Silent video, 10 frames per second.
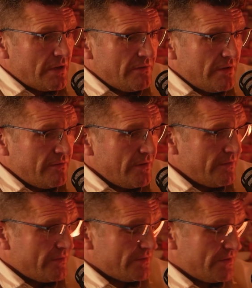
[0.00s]

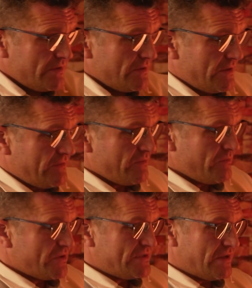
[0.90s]
Even
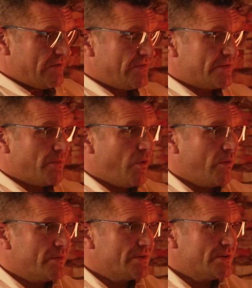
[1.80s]
myself at the
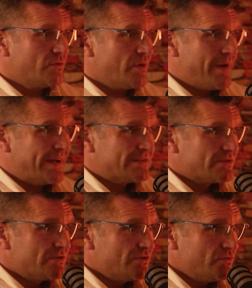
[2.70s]
moment, I'm doing a
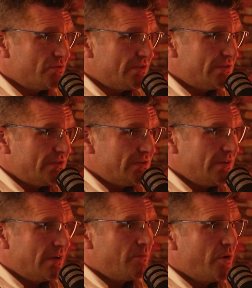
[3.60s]
master's in UCC
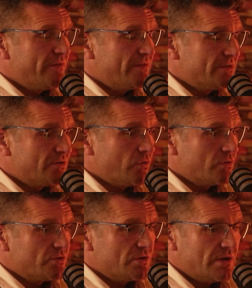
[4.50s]
in mindfulness
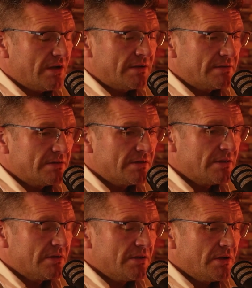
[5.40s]
coaching, and
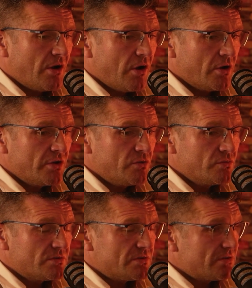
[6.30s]
I
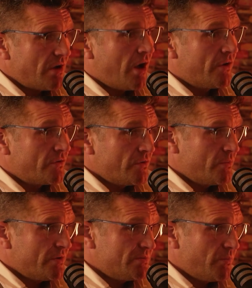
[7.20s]
use Otter.
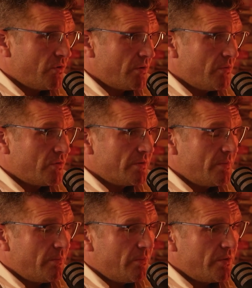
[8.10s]
We spoke about it,
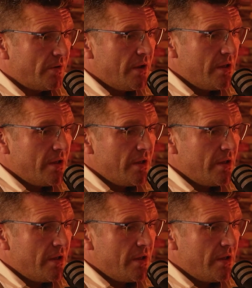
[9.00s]
but